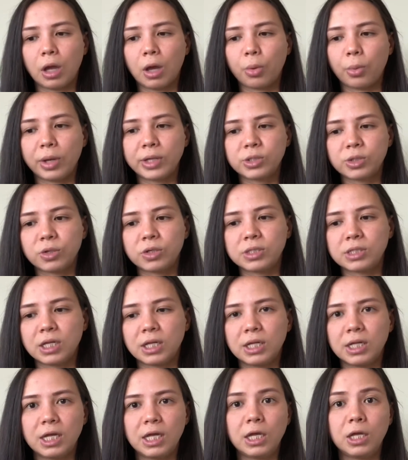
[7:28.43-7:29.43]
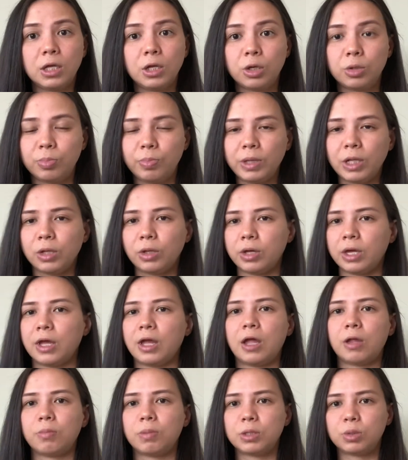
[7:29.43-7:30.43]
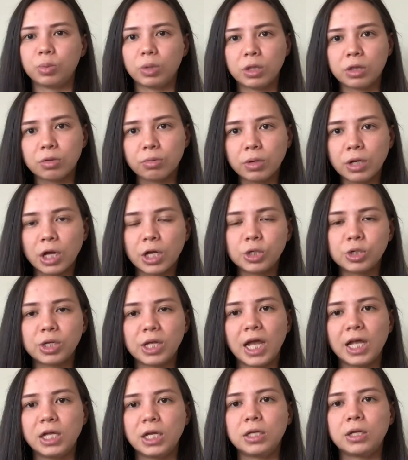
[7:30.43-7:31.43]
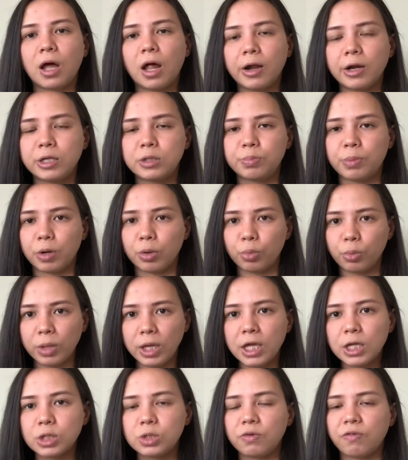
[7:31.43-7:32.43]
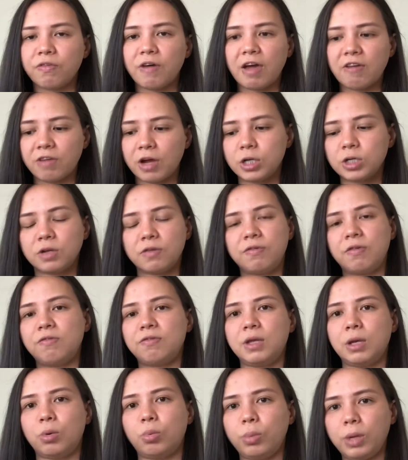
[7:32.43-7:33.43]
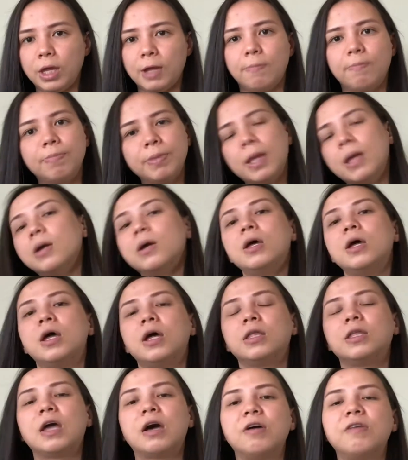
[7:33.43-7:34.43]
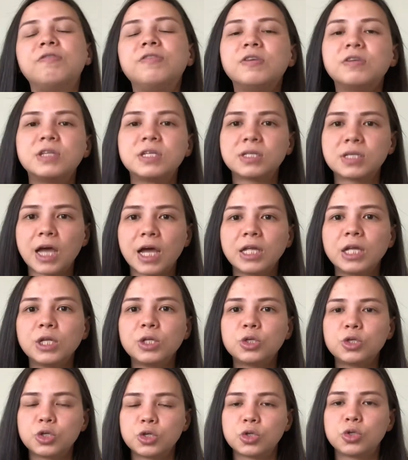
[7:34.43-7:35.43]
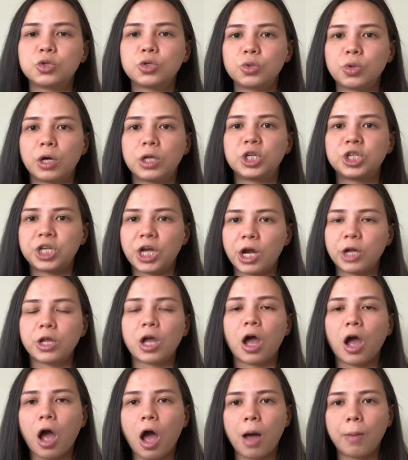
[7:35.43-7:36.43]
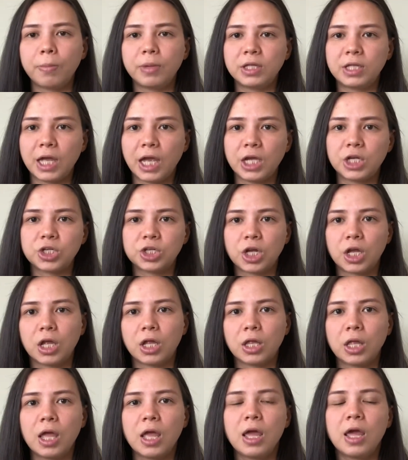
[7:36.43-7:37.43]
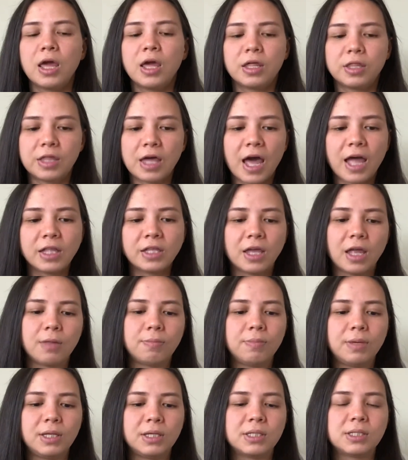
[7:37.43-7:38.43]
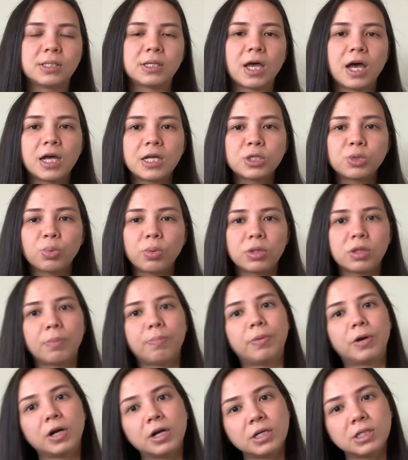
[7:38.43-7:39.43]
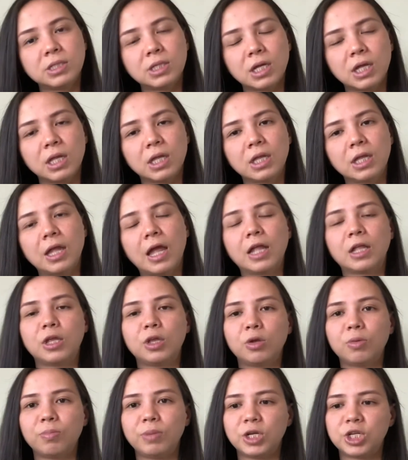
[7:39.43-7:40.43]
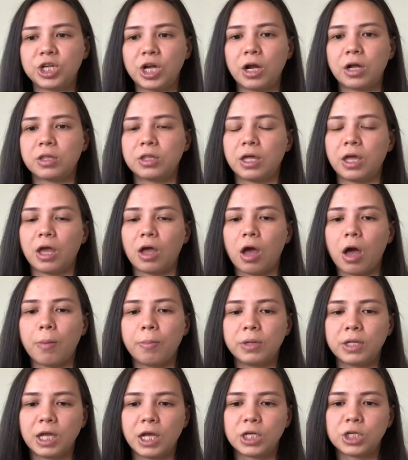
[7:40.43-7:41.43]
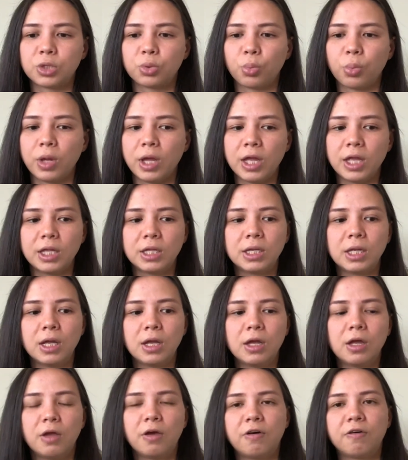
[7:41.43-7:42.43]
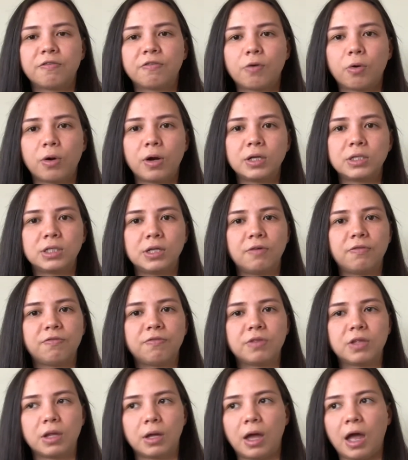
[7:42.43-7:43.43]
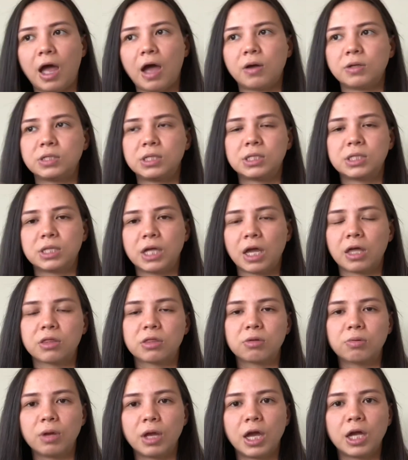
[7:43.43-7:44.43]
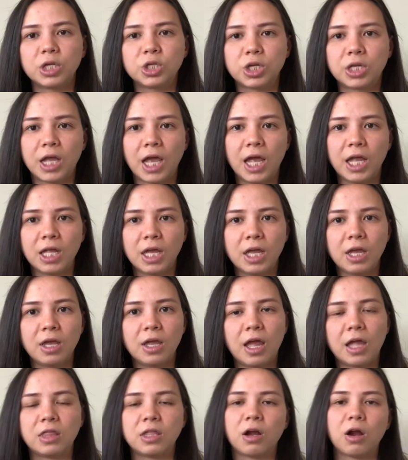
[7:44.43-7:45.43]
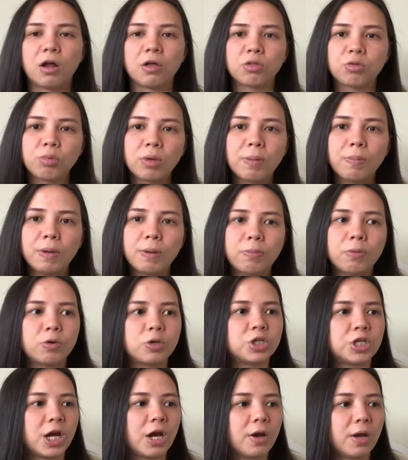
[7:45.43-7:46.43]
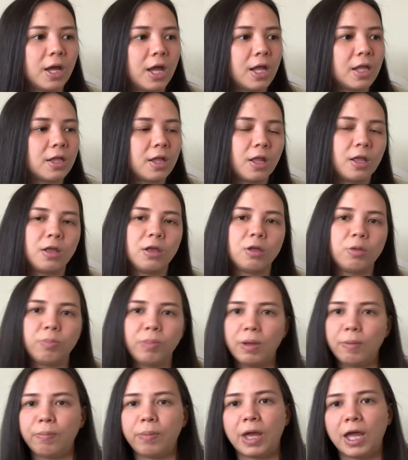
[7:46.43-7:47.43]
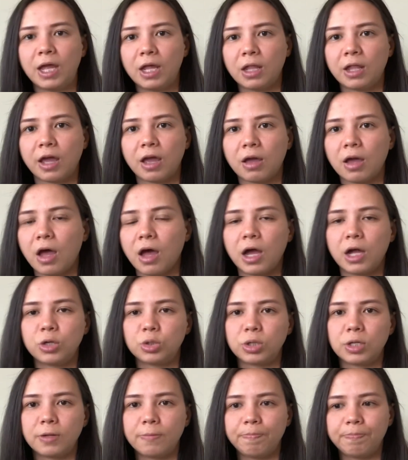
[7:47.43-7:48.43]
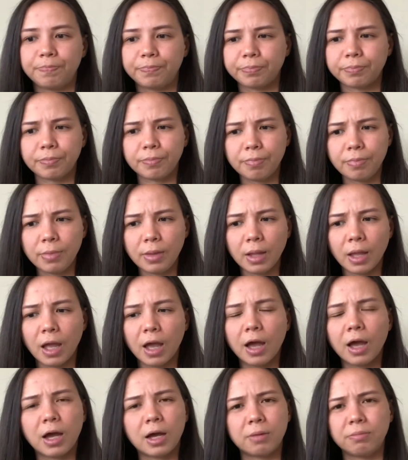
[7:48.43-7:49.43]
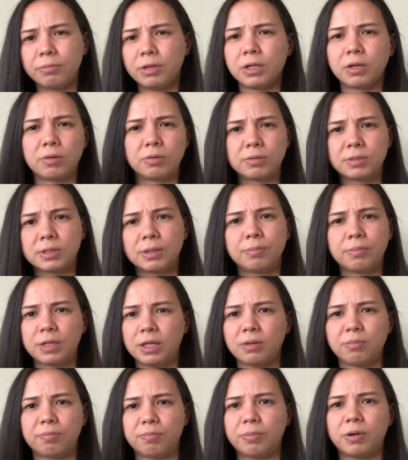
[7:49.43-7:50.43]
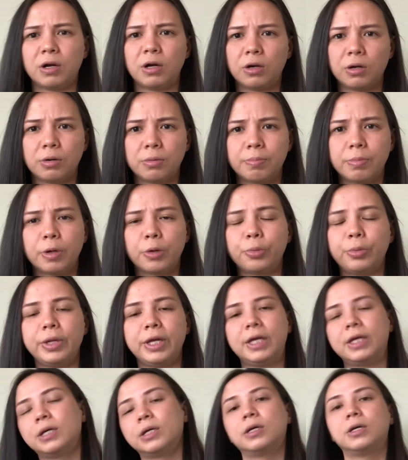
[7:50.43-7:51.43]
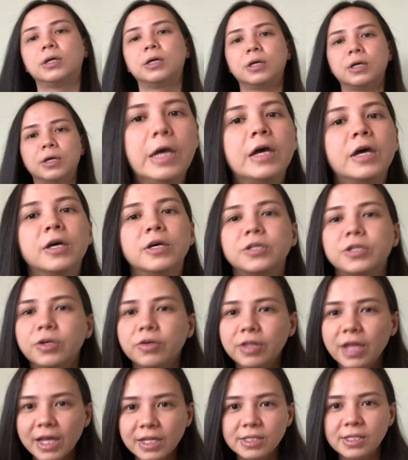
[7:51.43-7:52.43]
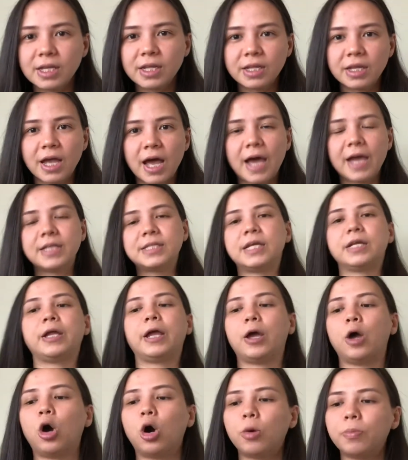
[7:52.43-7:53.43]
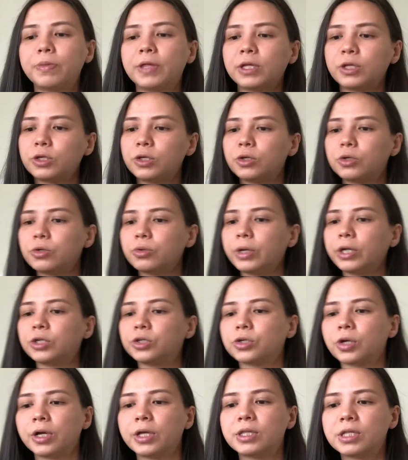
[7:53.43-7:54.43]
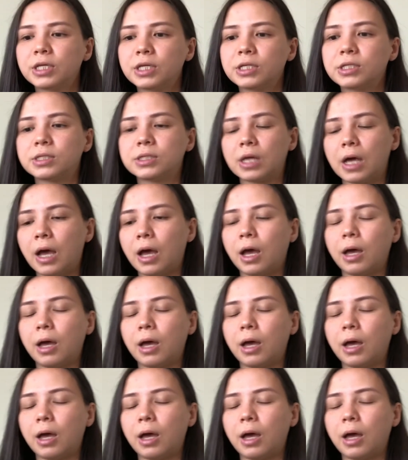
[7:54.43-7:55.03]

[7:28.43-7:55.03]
Western Sydney, you'd be looking at between $380 per week to $550 a week. Now, if you decided to do a shared accommodation, that can be discussed with the person that you'd be sharing the accommodation with. Of course, if the house is like $380 and there are 3 people sharing it, then you'll be paying like $100, something per week. So that's it, guys, and I hope that you enjoyed this